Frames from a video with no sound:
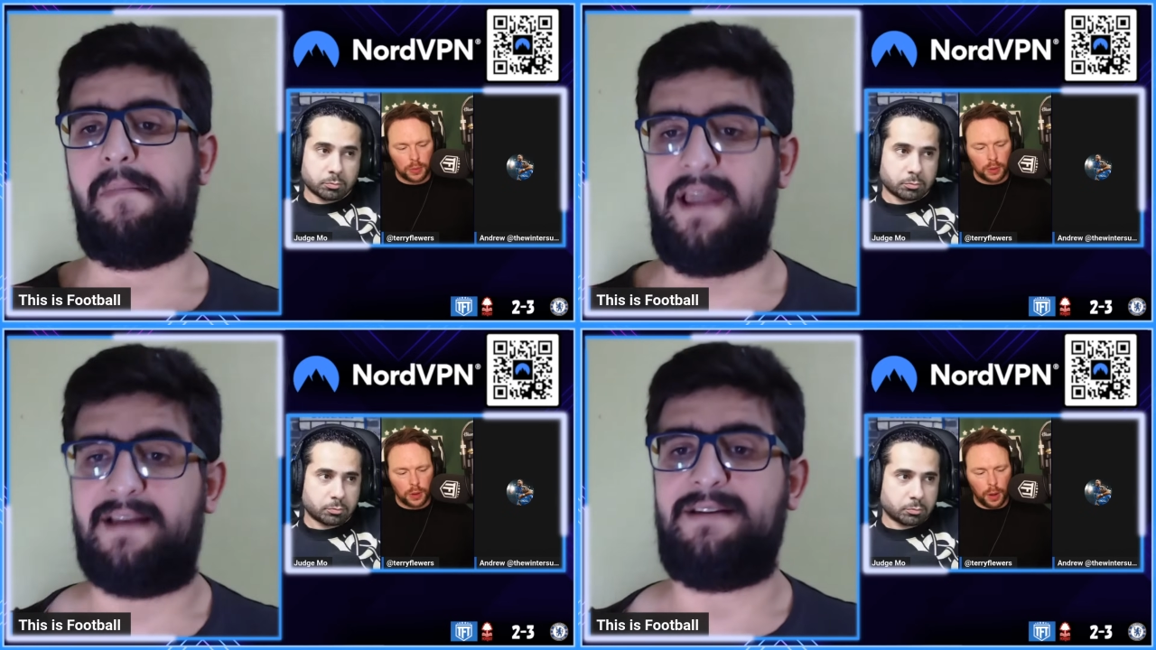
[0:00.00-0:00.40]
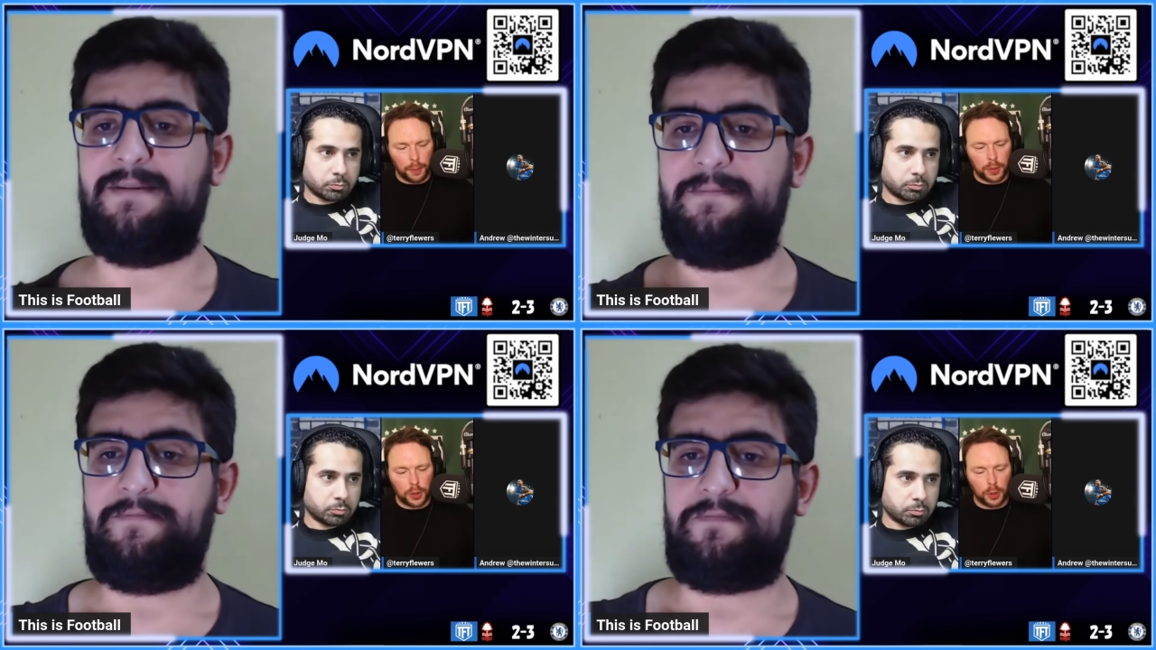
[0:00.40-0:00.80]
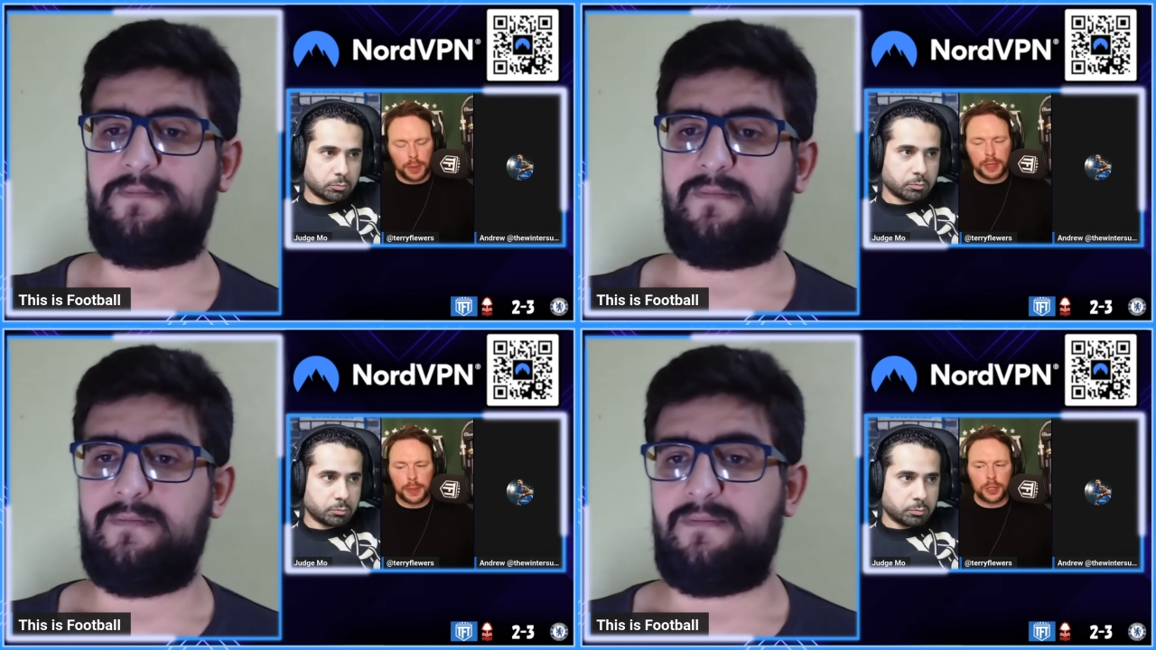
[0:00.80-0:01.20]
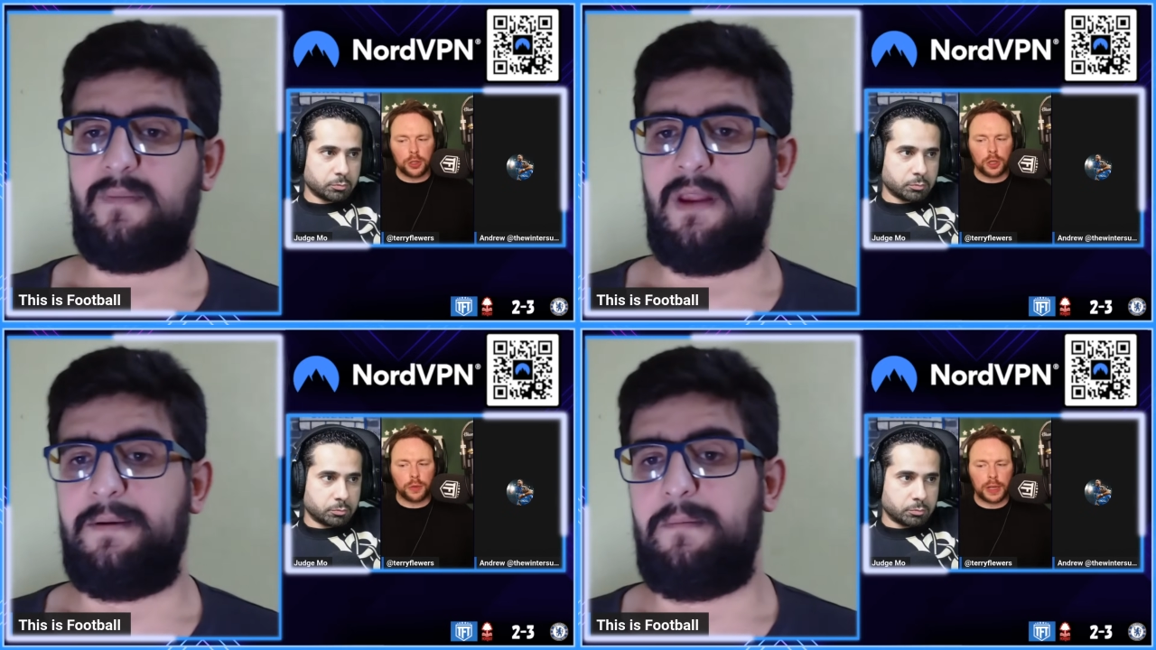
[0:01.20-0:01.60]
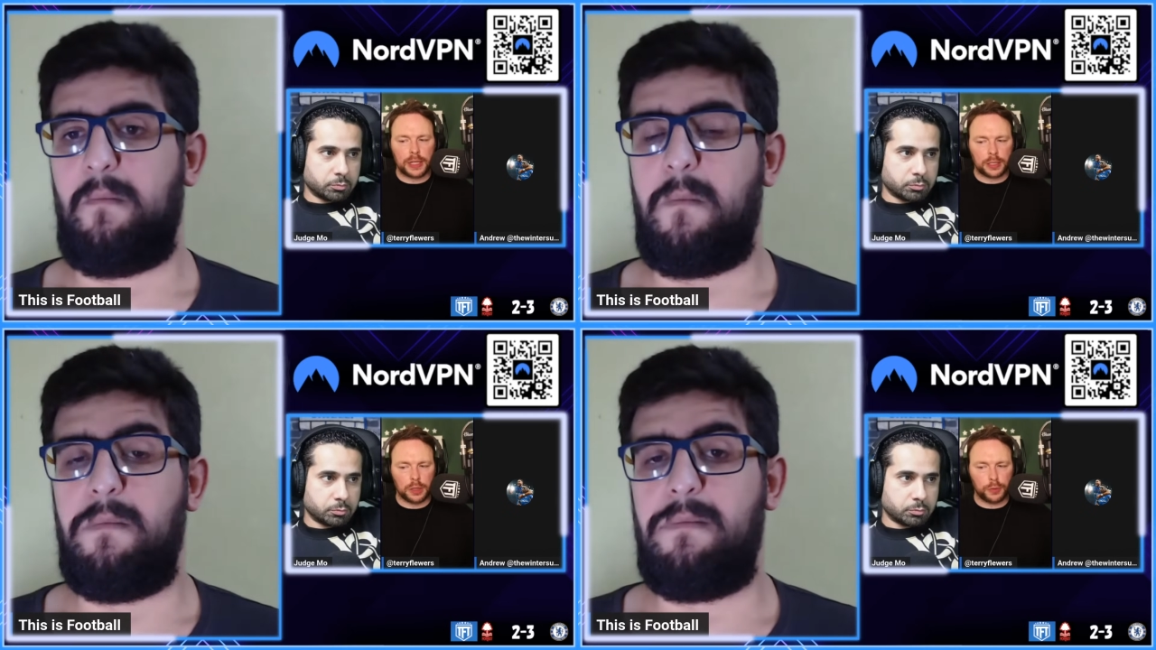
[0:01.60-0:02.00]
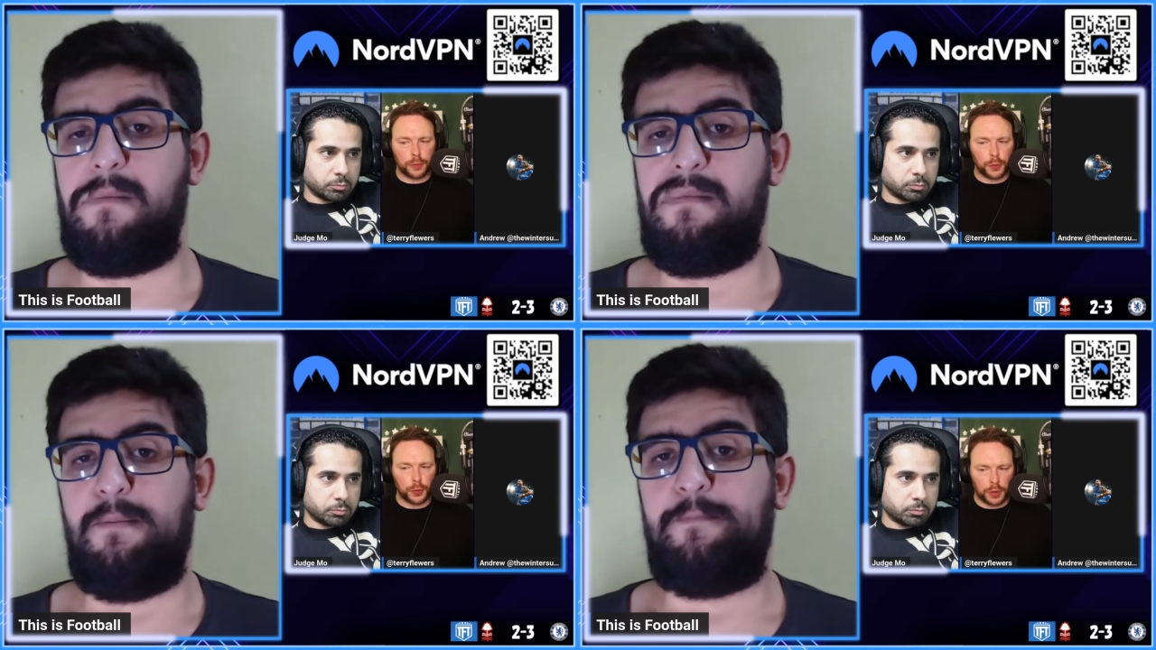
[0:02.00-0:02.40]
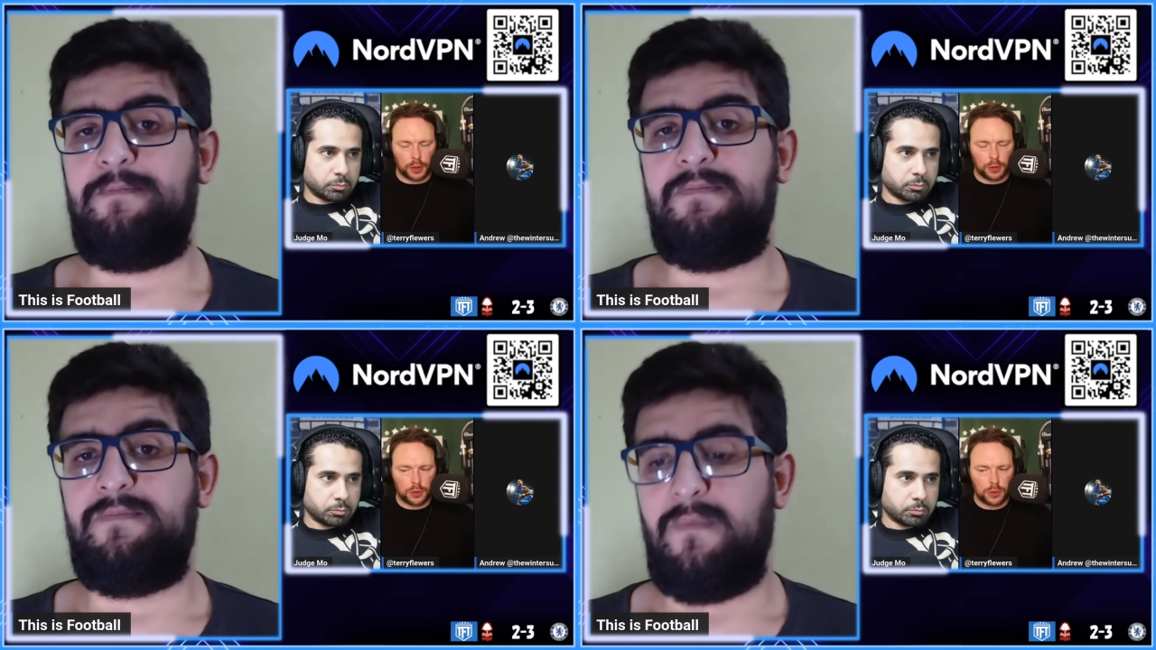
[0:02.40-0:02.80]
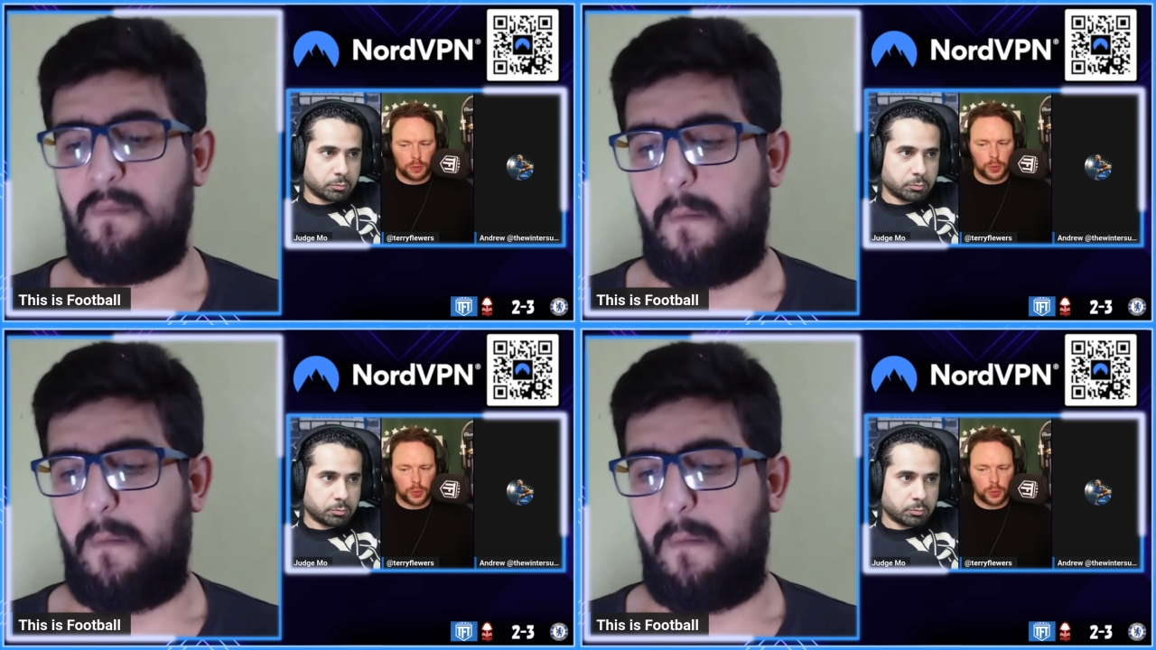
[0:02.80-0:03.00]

Speaker 1: Yes. But you know, me, me and Don have clashed over a few things.